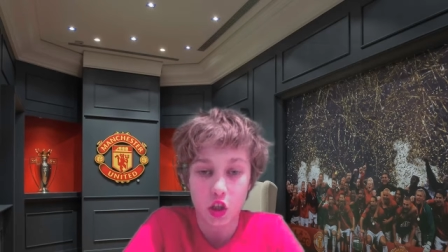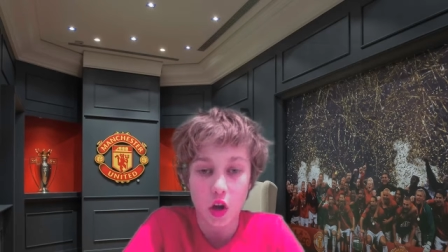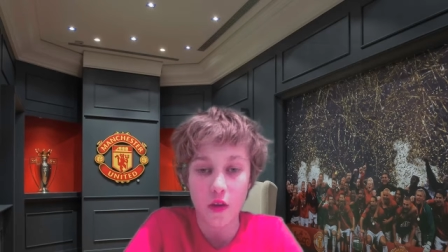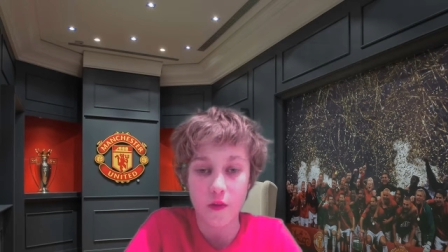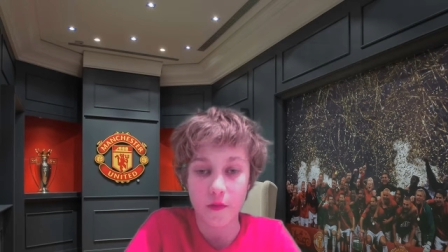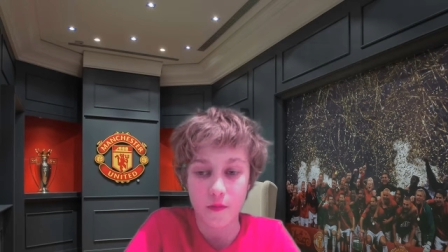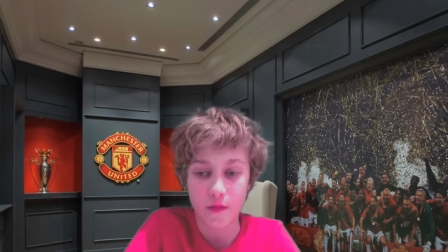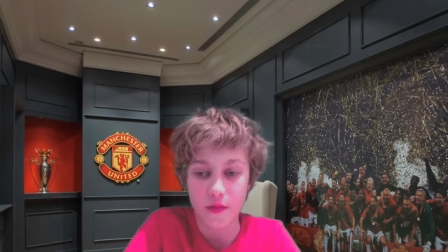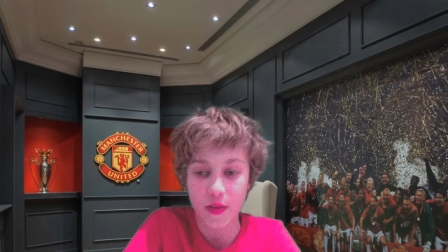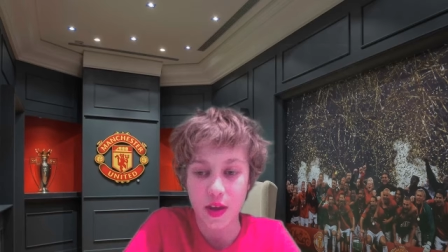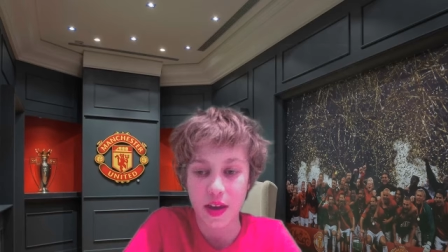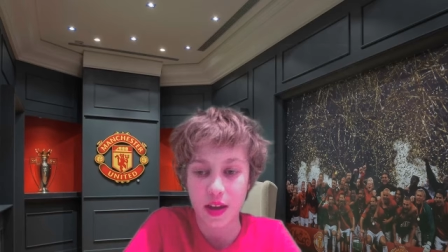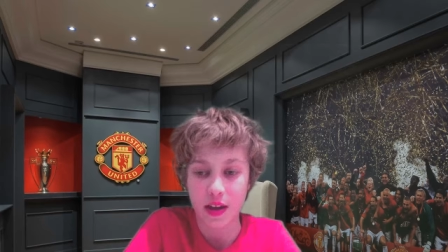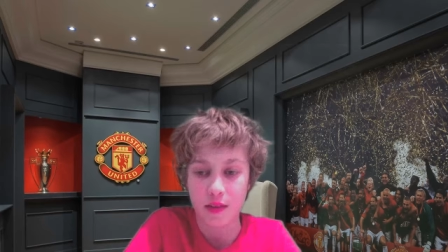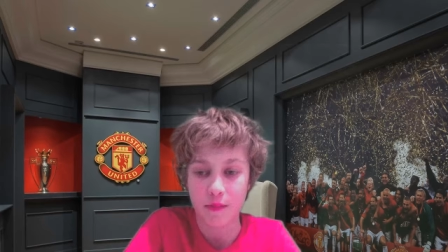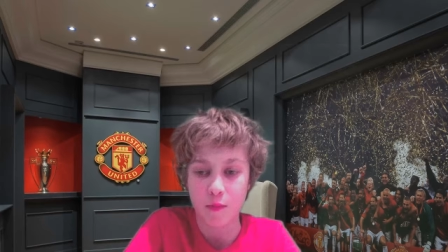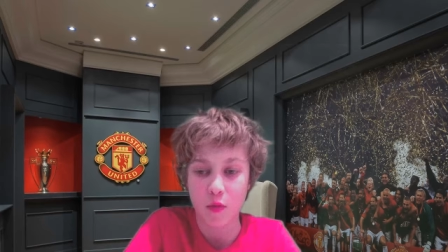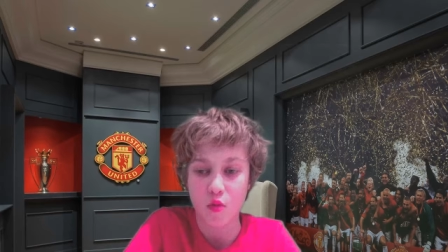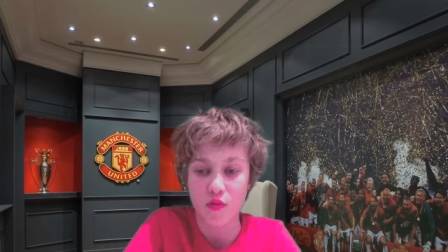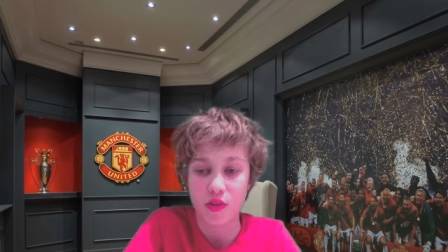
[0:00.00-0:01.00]
don't
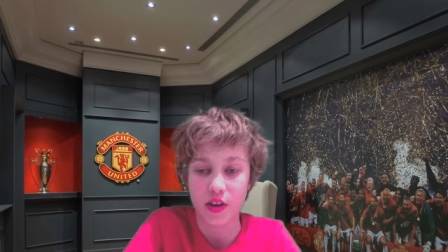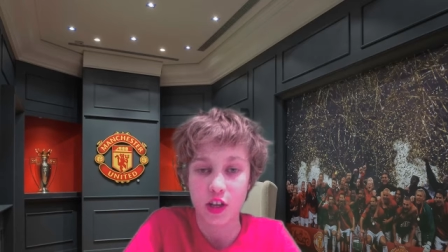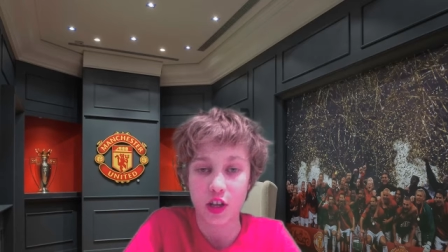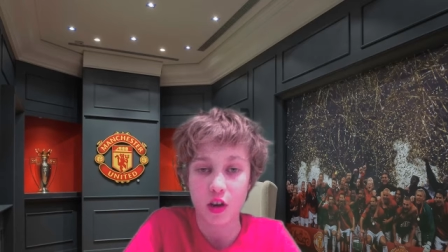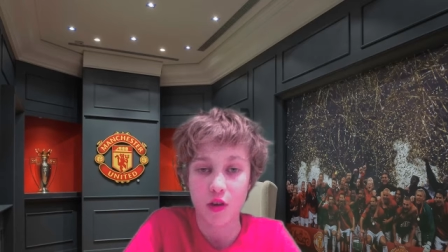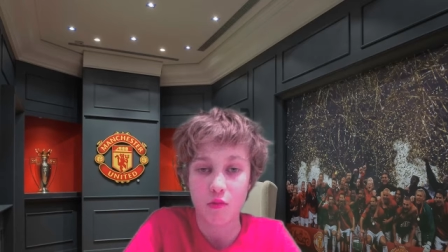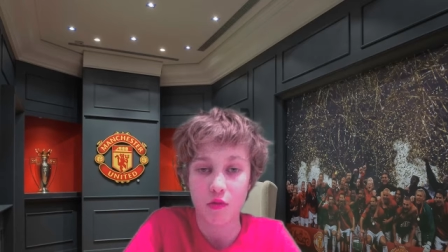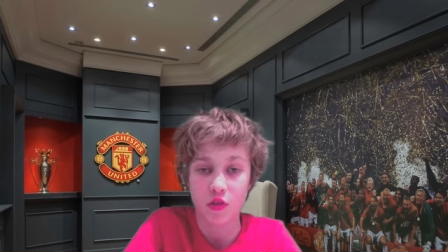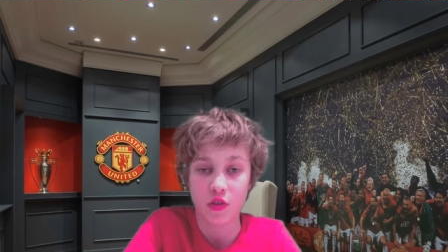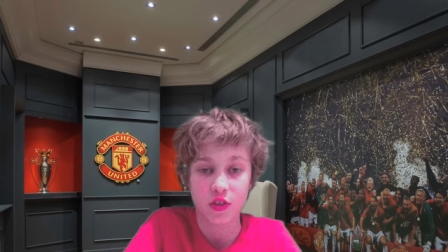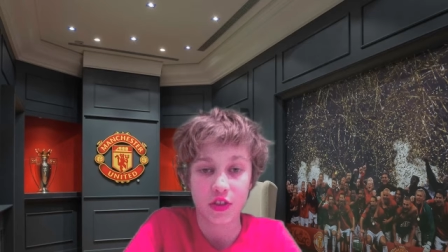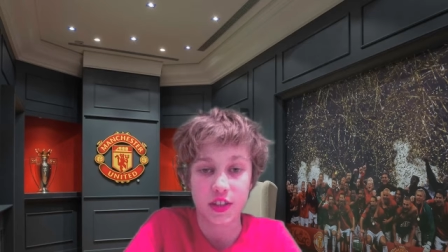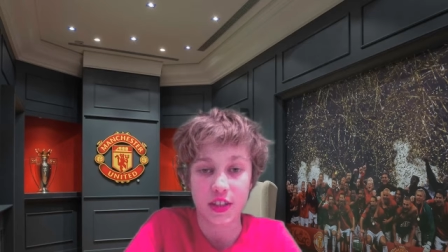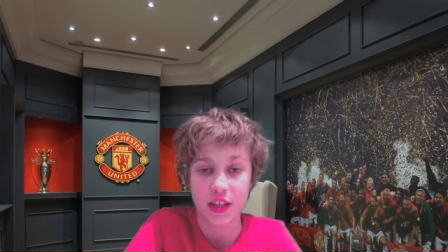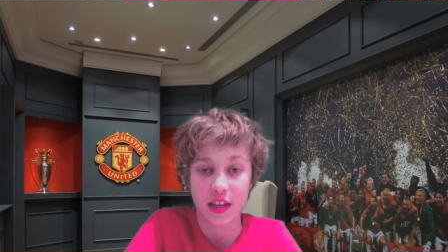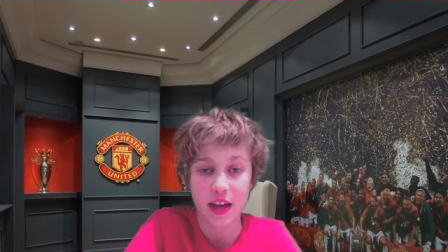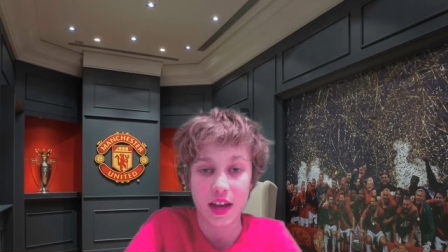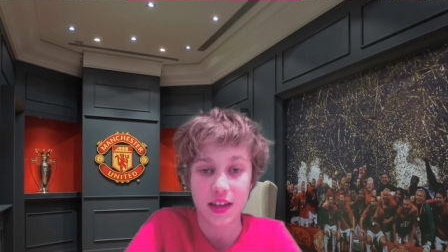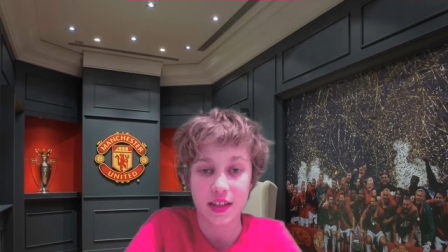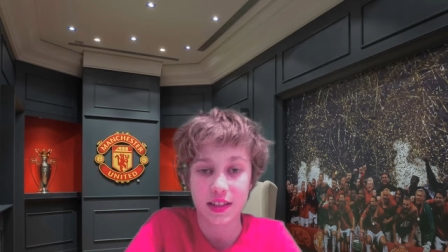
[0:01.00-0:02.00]
think Mourinho wants to
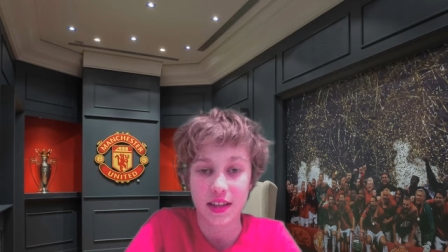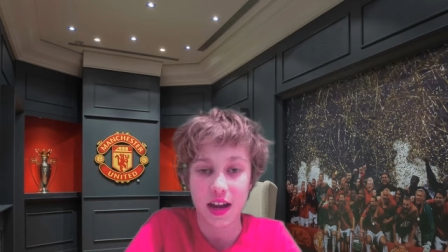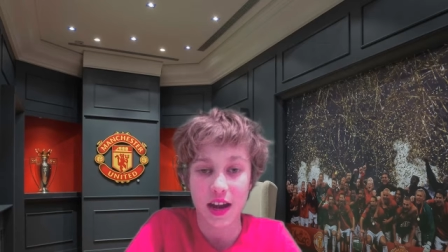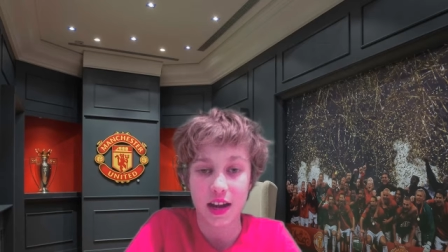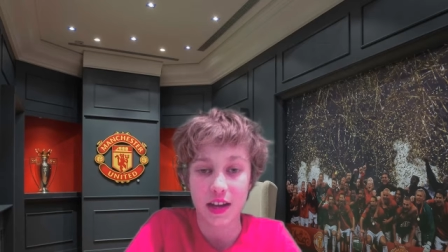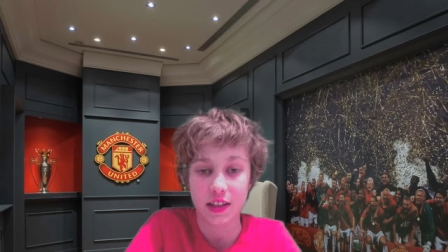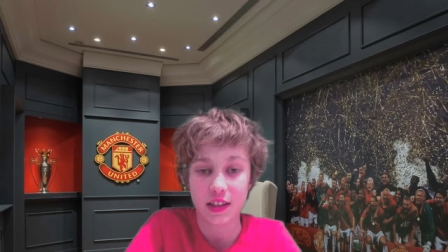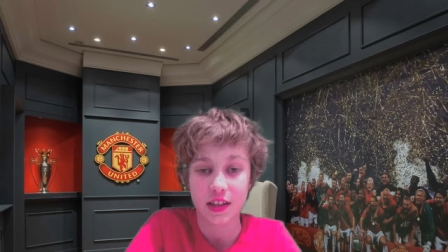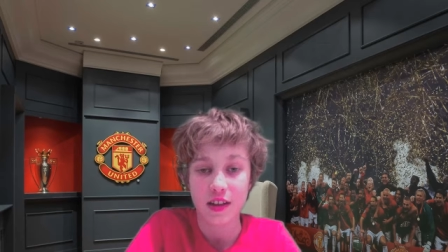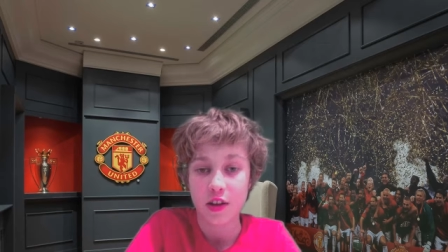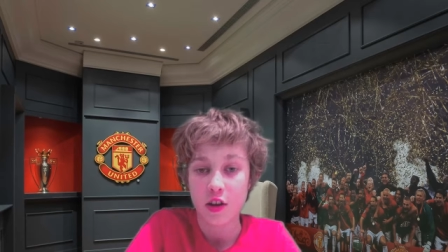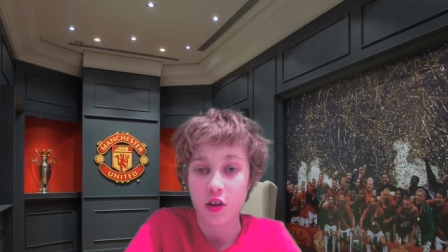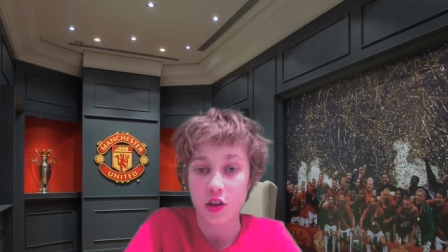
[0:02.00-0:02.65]
get sacked